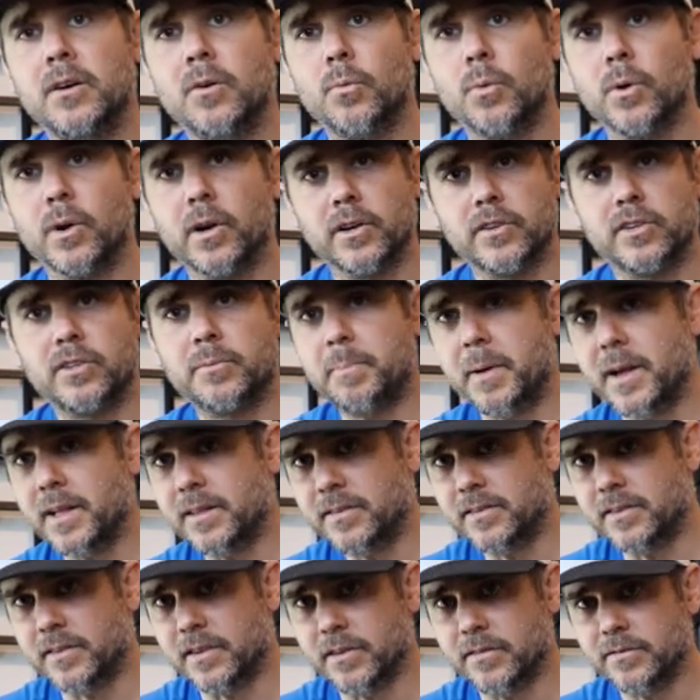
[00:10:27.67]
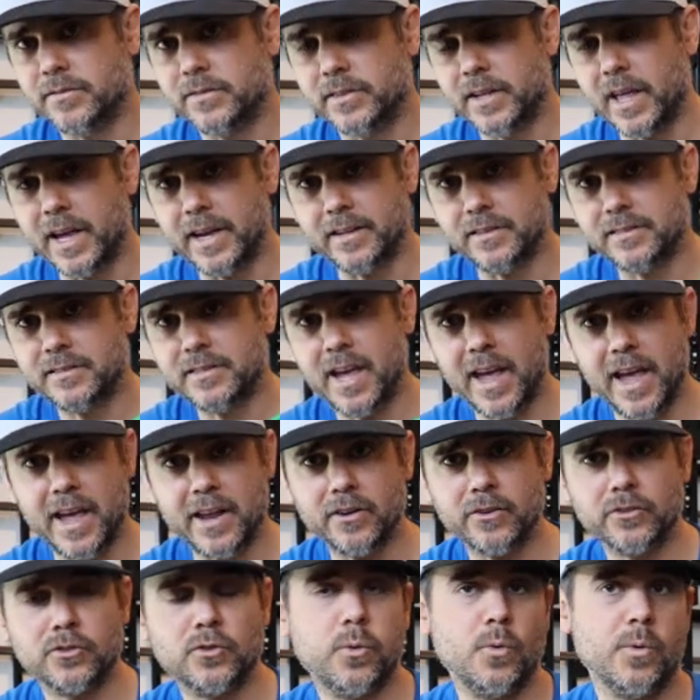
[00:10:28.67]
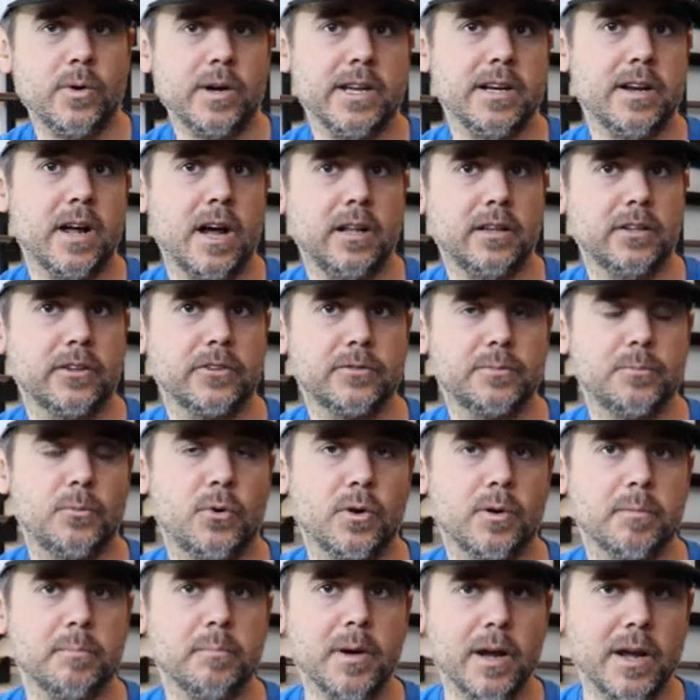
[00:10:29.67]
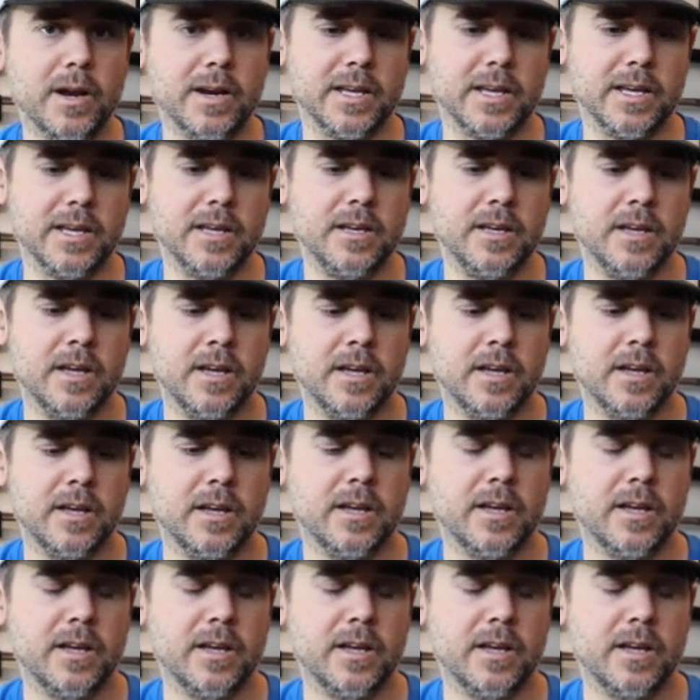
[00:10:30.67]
were expensive, like $10 or $20 more money,